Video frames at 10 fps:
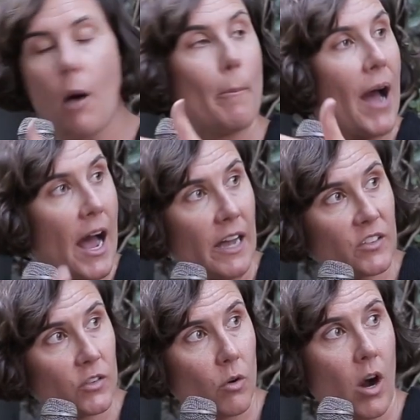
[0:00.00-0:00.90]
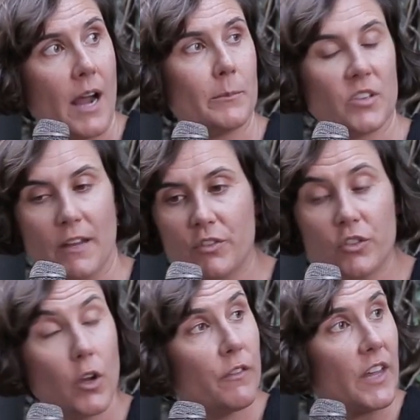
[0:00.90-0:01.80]
Past crimes, they've
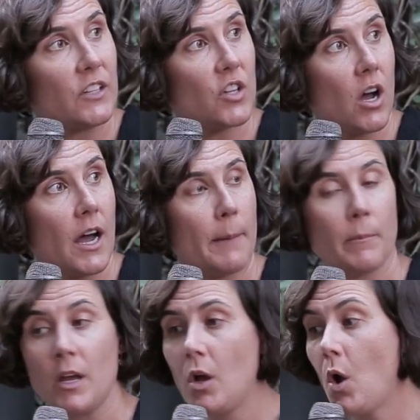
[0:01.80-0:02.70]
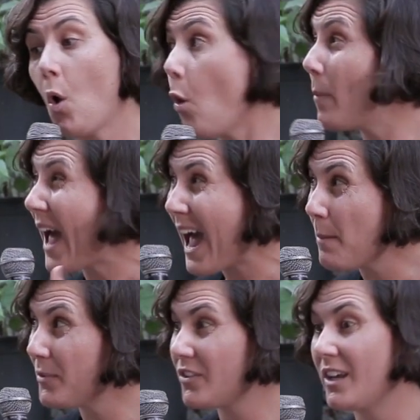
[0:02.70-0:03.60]
served their time, or
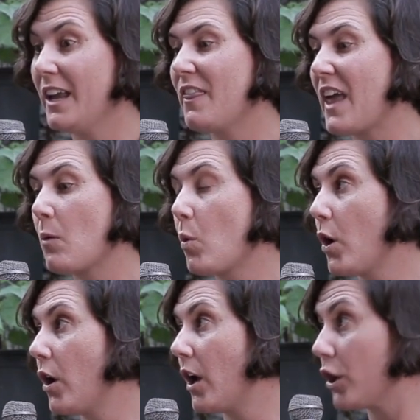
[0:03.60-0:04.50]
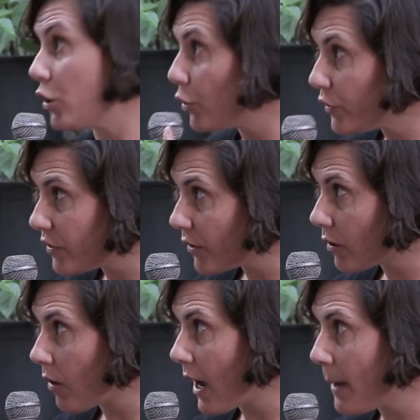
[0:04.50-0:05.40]
perhaps they were accused of a
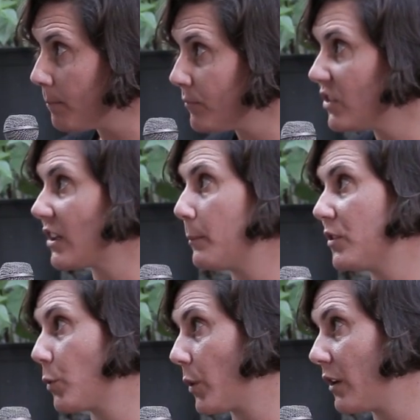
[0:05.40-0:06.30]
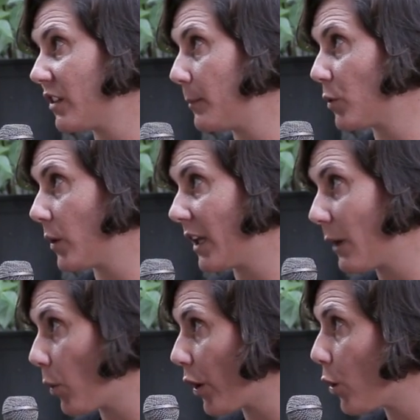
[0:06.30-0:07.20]
crime, subsequently
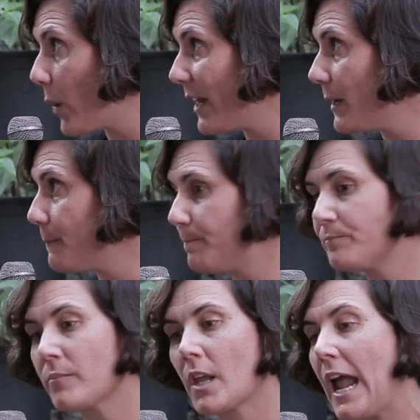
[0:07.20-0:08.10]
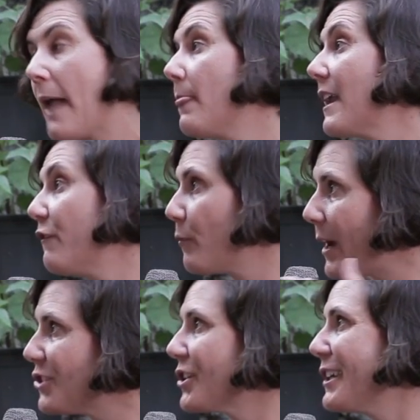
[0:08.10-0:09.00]
were acquitted, and the
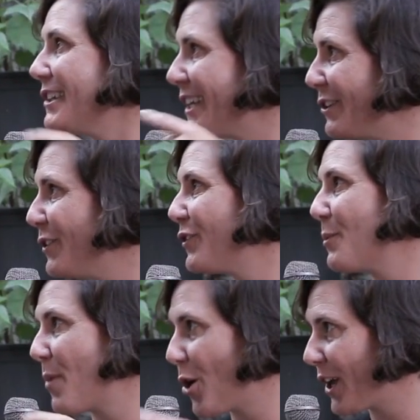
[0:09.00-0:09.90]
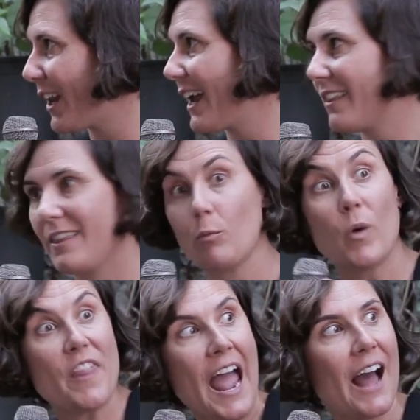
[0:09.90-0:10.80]
information continues to percolate
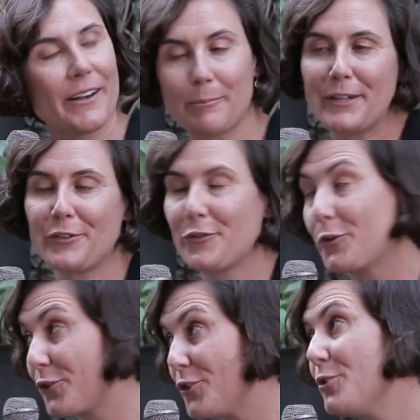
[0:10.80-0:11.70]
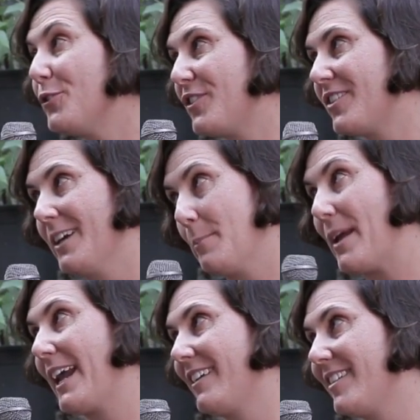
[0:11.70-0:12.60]
without, because of course, news
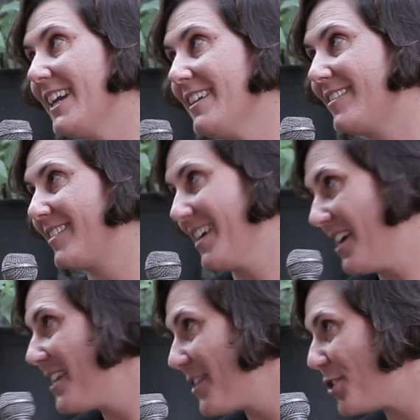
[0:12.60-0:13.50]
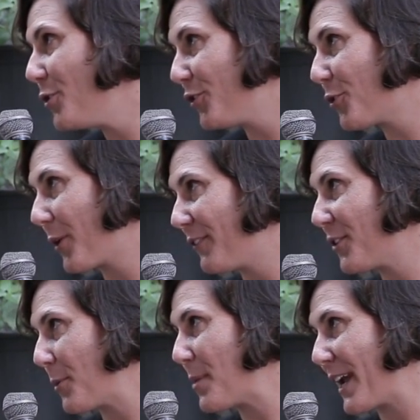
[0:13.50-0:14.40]
being as it is, the news story of
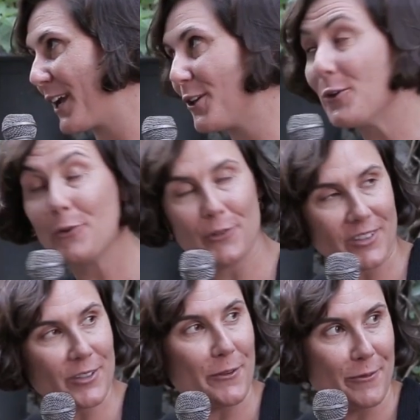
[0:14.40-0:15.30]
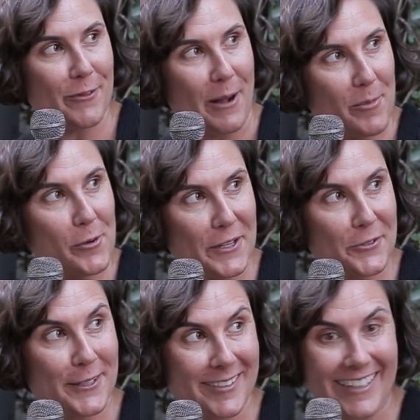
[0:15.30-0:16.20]
someone being accused is often far more
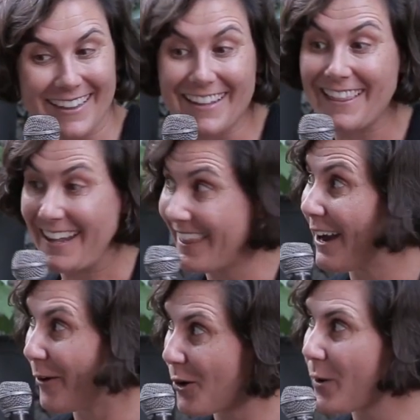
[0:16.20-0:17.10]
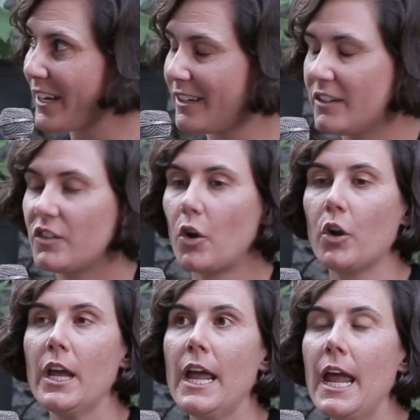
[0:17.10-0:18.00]
interesting than that they are acquitted. So
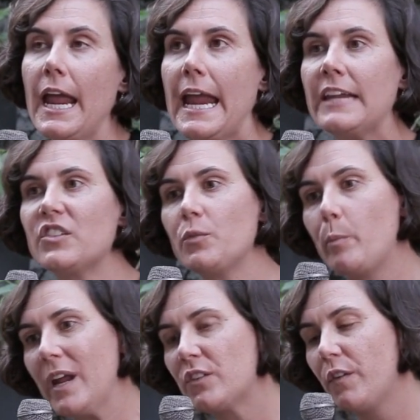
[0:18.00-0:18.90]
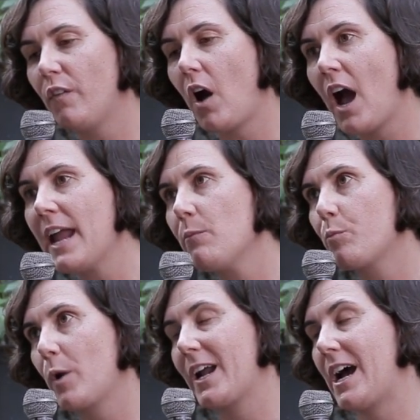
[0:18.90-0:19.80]
it's a, it's a, I
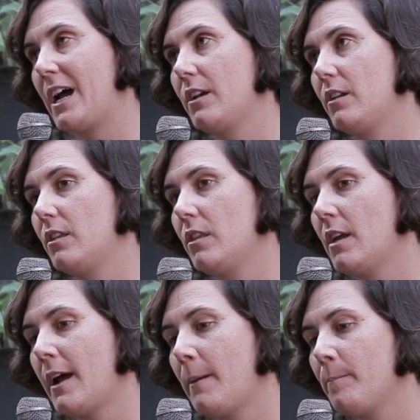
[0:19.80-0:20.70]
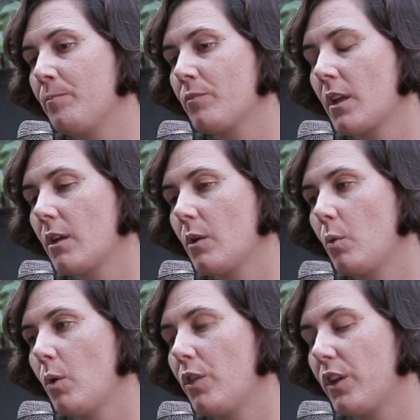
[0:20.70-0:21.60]
regard um,
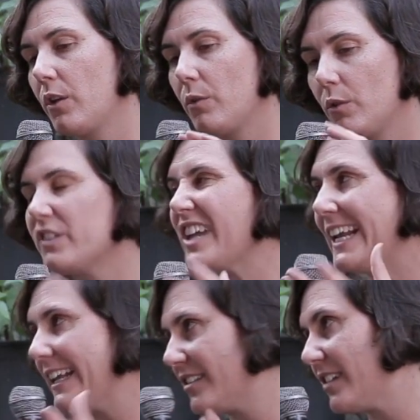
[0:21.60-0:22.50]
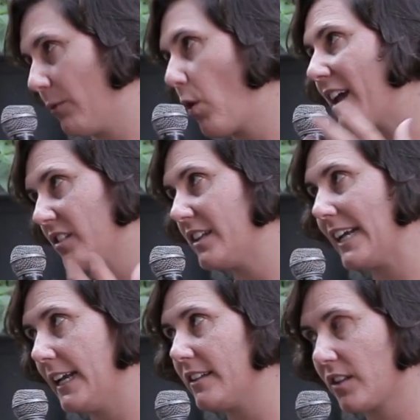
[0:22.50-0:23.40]
the delisting, rights to
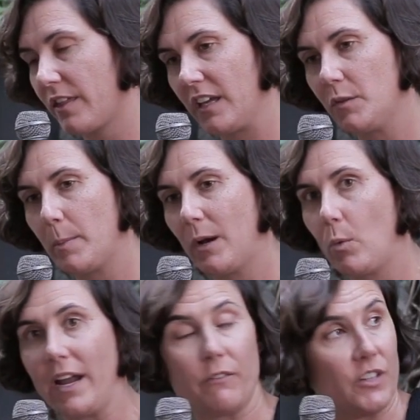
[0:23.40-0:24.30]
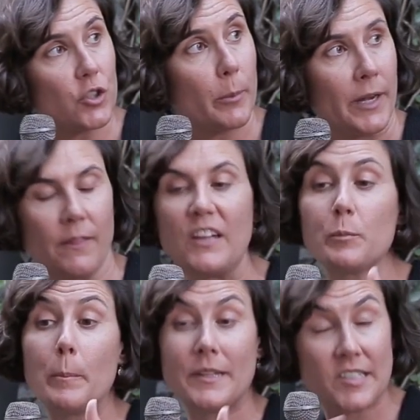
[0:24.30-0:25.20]
delist, I think is a better way of interpreting this
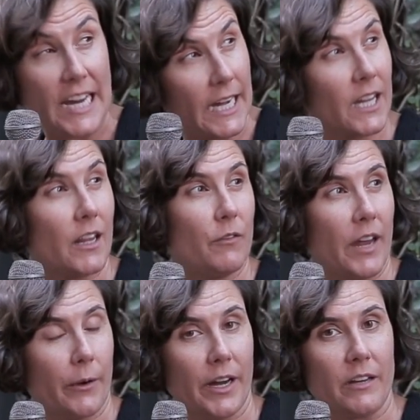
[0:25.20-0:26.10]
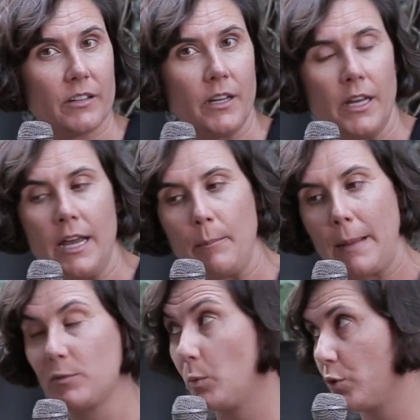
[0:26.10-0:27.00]
particular variant. Perhaps we'll